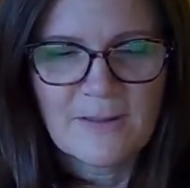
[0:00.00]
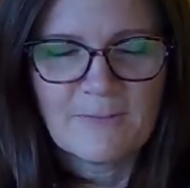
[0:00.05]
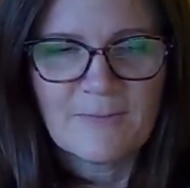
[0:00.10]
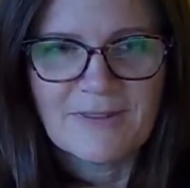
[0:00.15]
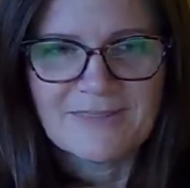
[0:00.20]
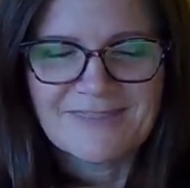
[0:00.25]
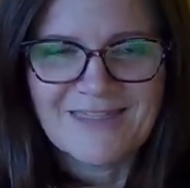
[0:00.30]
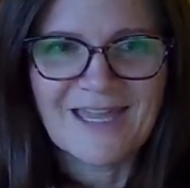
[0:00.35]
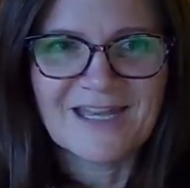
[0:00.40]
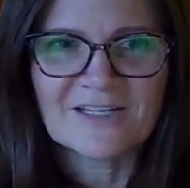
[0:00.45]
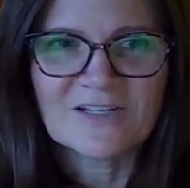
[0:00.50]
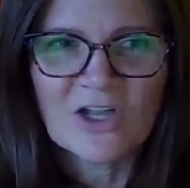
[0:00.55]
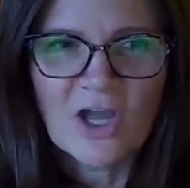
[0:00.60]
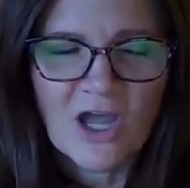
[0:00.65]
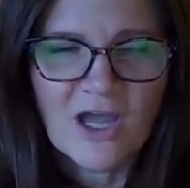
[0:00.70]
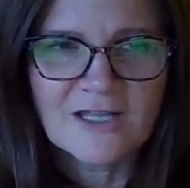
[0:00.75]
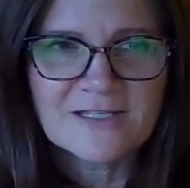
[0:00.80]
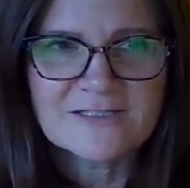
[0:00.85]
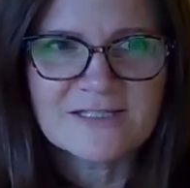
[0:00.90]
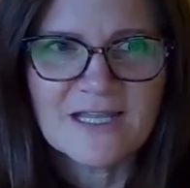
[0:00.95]
but that
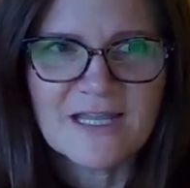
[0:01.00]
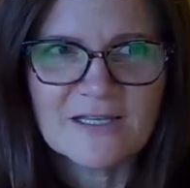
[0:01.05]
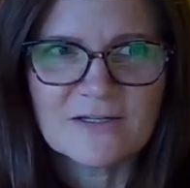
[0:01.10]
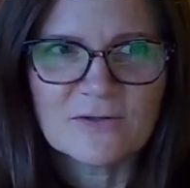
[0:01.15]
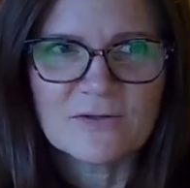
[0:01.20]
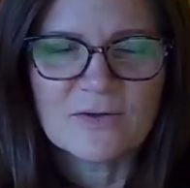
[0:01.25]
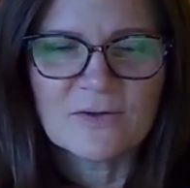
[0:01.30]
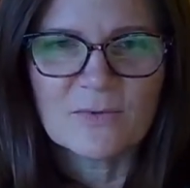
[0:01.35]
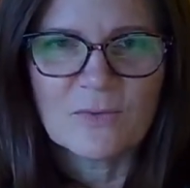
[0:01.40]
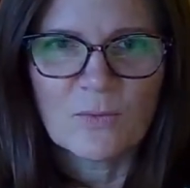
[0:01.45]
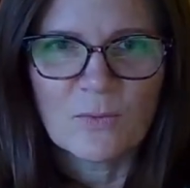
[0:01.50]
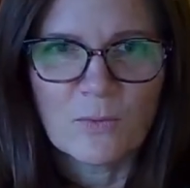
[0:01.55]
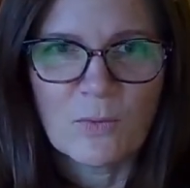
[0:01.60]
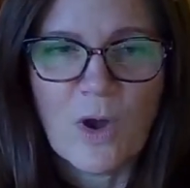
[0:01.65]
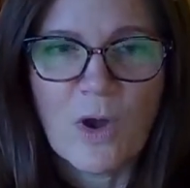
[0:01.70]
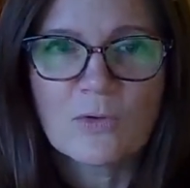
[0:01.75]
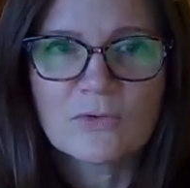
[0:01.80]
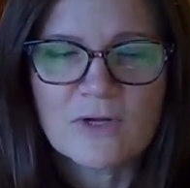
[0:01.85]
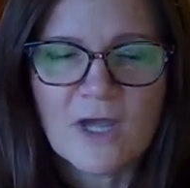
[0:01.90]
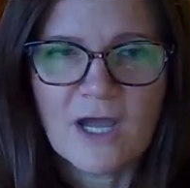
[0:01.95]
content
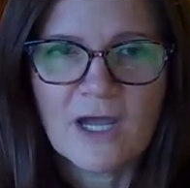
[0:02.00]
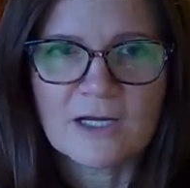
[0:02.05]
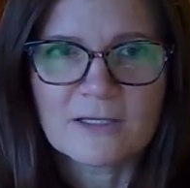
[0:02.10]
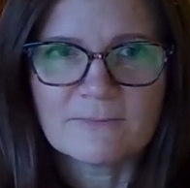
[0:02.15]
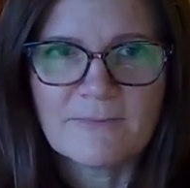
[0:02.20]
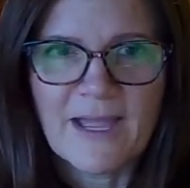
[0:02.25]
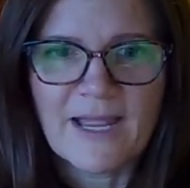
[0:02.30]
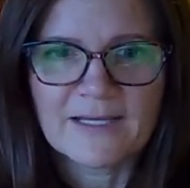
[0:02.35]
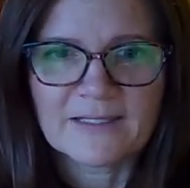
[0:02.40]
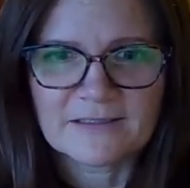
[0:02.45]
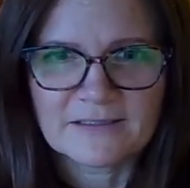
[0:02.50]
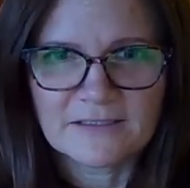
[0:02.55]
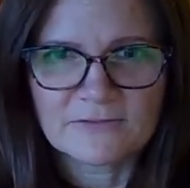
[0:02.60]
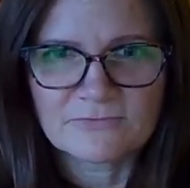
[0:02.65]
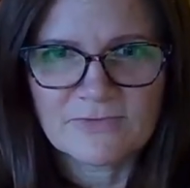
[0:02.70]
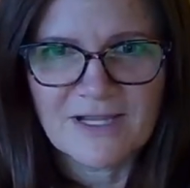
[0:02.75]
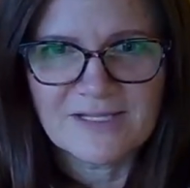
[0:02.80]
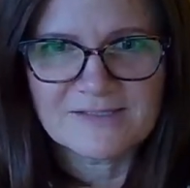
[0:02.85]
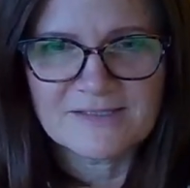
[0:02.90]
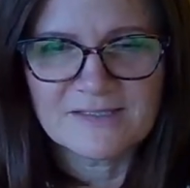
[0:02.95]
won't automatically
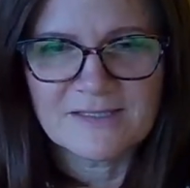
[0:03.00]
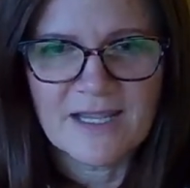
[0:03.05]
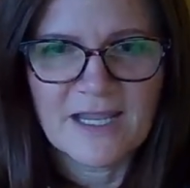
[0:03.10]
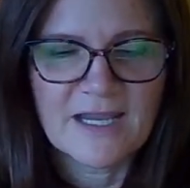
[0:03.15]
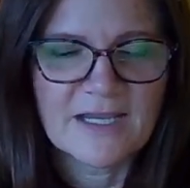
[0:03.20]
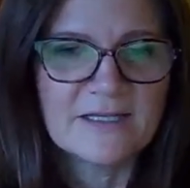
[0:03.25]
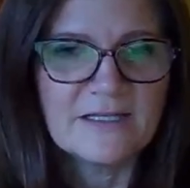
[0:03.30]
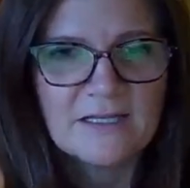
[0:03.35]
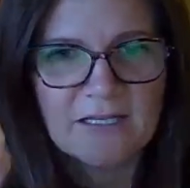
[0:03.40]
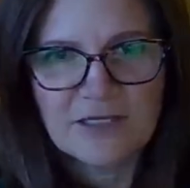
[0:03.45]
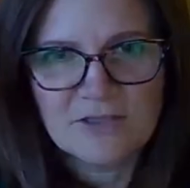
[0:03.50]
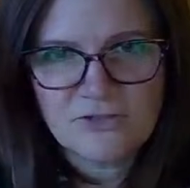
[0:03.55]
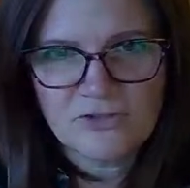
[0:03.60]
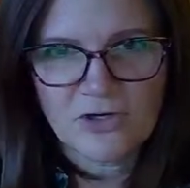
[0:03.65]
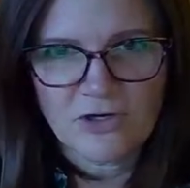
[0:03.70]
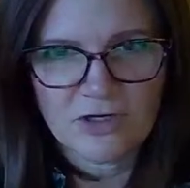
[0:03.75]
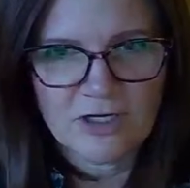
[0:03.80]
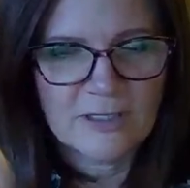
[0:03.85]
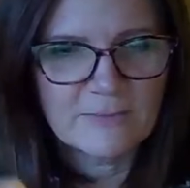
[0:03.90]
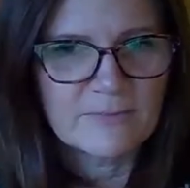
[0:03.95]
resonate in
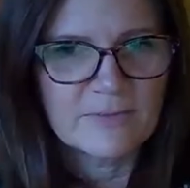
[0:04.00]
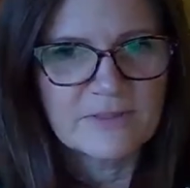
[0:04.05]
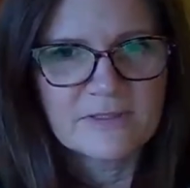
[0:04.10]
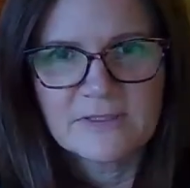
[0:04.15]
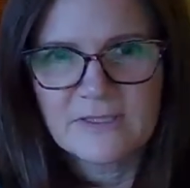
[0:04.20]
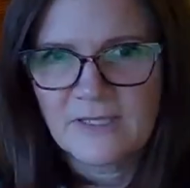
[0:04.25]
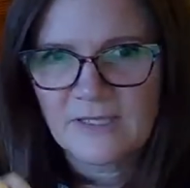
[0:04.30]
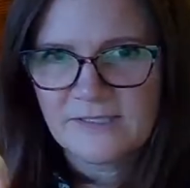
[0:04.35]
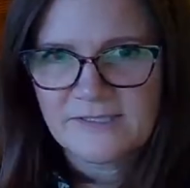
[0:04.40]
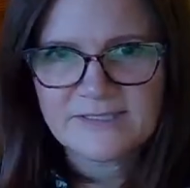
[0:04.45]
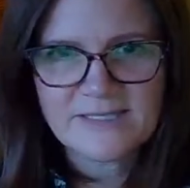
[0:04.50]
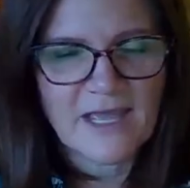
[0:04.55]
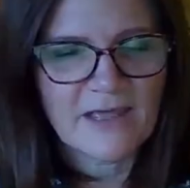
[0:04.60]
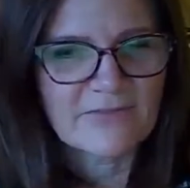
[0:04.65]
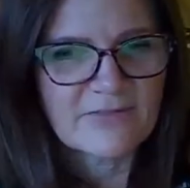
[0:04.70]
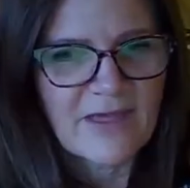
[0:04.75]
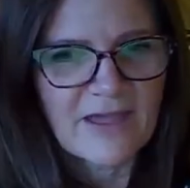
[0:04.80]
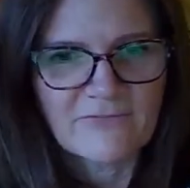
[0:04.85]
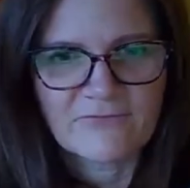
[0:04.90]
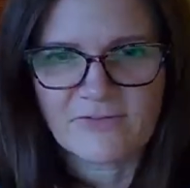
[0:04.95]
Europe, in
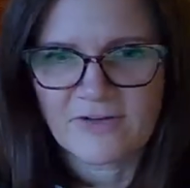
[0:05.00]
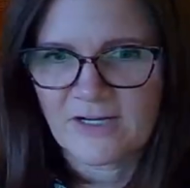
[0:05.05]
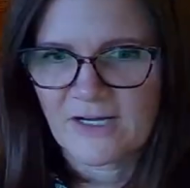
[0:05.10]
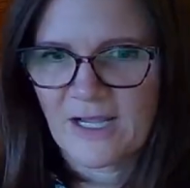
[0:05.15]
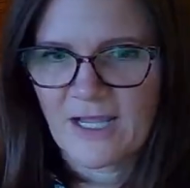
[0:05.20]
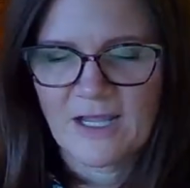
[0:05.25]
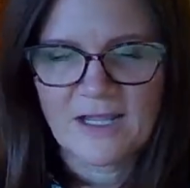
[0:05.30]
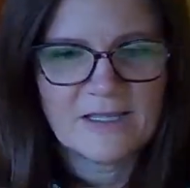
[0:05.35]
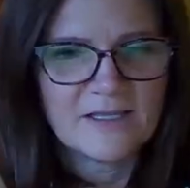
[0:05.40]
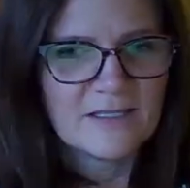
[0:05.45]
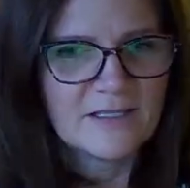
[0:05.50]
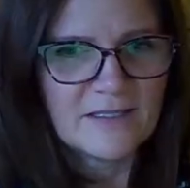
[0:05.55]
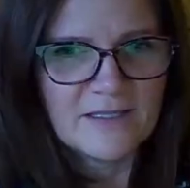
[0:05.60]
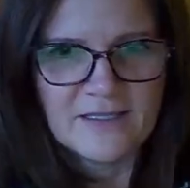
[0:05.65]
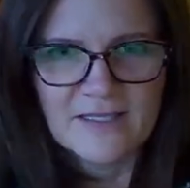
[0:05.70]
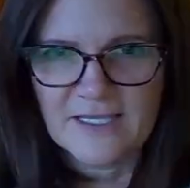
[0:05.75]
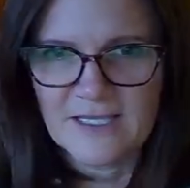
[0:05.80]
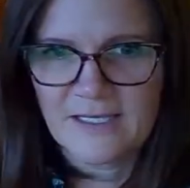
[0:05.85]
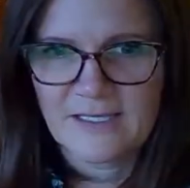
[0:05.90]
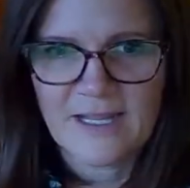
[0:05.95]
South Africa,
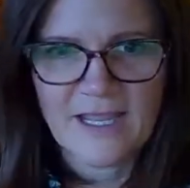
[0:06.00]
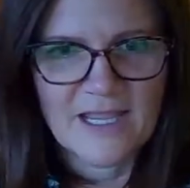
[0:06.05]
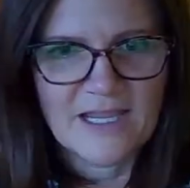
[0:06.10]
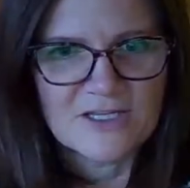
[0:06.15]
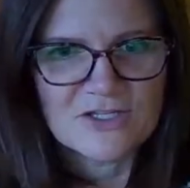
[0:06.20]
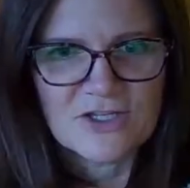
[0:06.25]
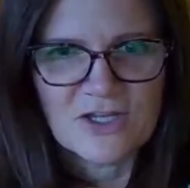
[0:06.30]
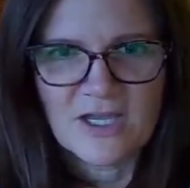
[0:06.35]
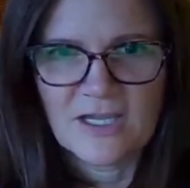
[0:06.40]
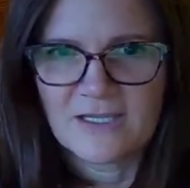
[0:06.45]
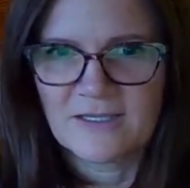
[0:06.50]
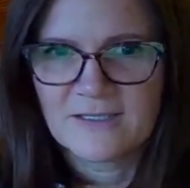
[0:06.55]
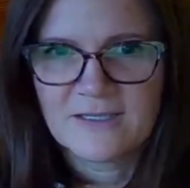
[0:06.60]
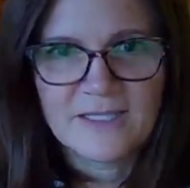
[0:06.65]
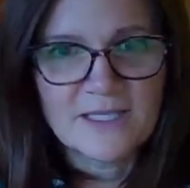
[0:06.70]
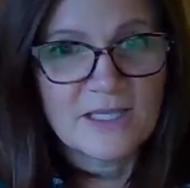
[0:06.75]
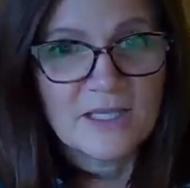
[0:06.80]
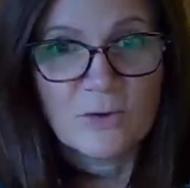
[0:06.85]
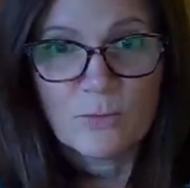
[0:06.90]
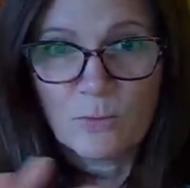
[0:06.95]
in Asia.
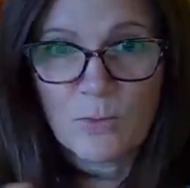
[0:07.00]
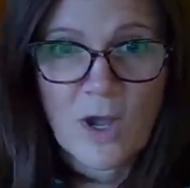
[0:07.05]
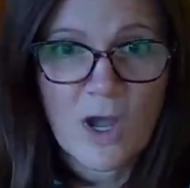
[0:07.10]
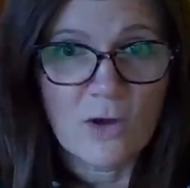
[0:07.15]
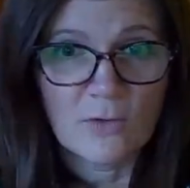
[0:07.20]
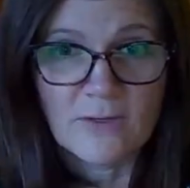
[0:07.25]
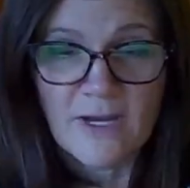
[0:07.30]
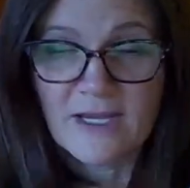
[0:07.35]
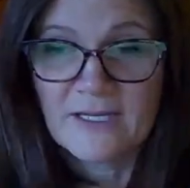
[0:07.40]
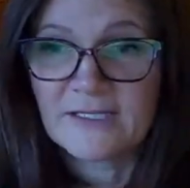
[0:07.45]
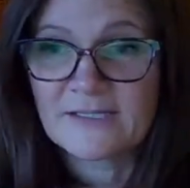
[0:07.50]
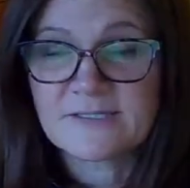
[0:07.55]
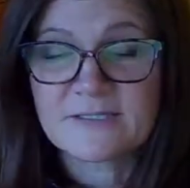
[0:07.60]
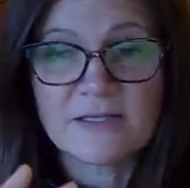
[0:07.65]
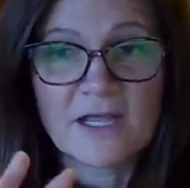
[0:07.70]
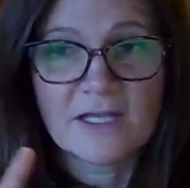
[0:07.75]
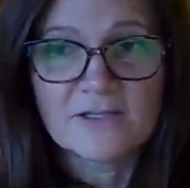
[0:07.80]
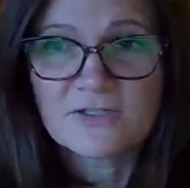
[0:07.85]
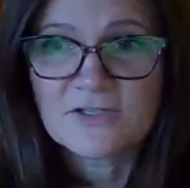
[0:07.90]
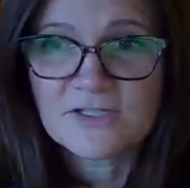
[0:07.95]
It won't. And it's
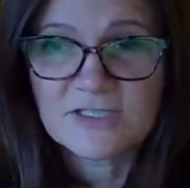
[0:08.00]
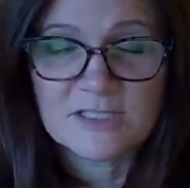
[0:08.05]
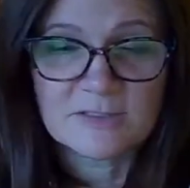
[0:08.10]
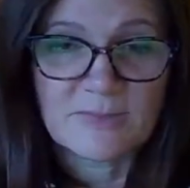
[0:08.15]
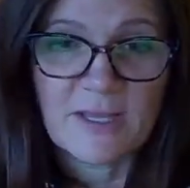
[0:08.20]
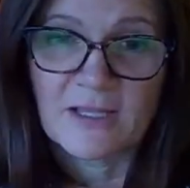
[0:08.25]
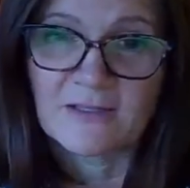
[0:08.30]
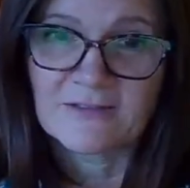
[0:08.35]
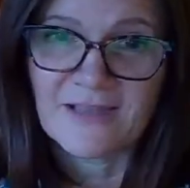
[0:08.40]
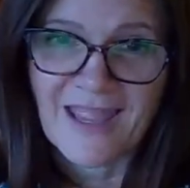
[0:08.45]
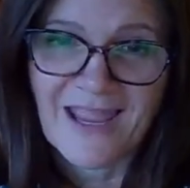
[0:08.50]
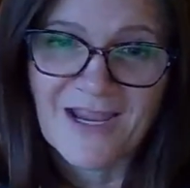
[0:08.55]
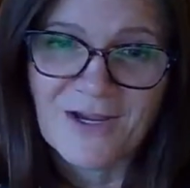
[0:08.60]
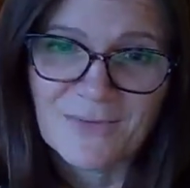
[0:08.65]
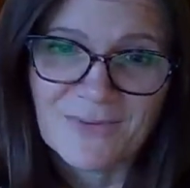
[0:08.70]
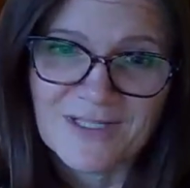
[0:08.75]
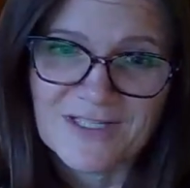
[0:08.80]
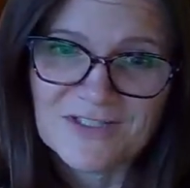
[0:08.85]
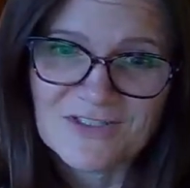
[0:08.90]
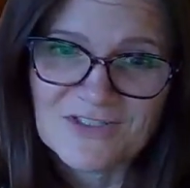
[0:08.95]
not just about
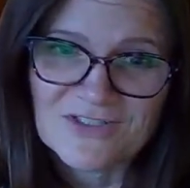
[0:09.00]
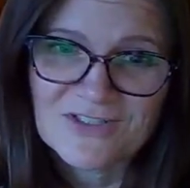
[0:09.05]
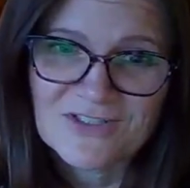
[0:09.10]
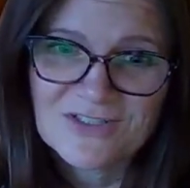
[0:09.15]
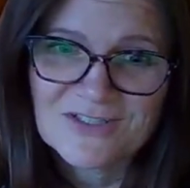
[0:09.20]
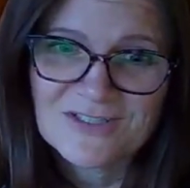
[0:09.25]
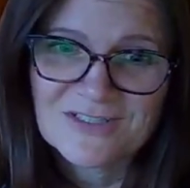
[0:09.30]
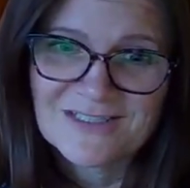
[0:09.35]
language.